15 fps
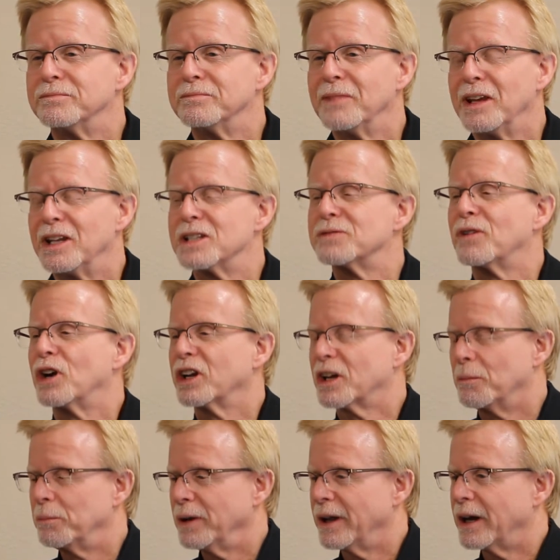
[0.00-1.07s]
is very
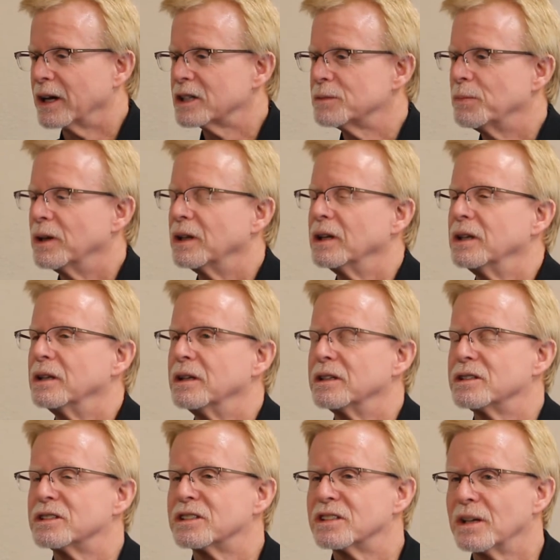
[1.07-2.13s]
complex, but
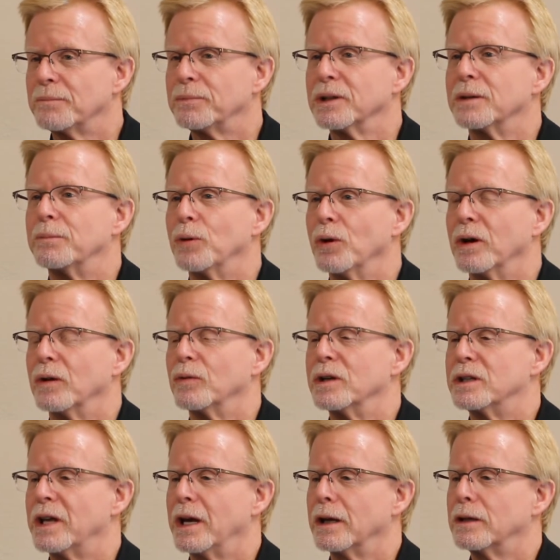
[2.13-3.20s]
simply put, we
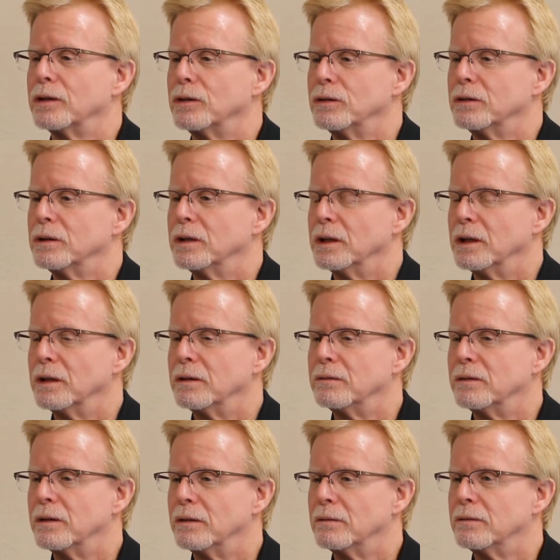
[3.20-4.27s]
take the
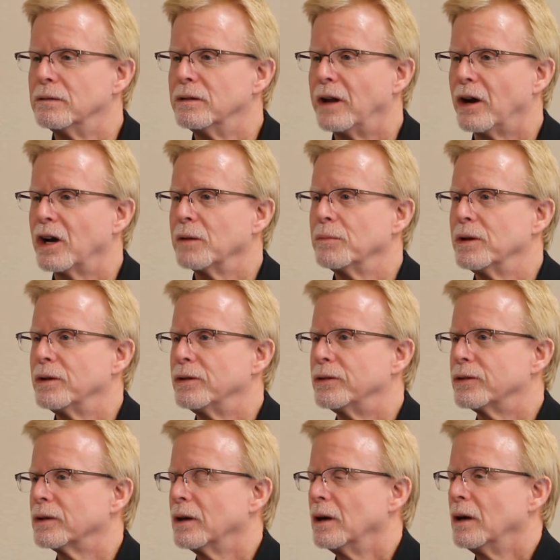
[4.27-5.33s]

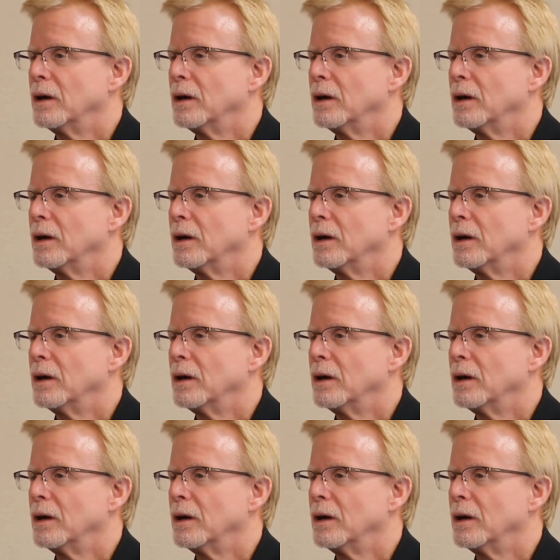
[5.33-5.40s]
dairyman's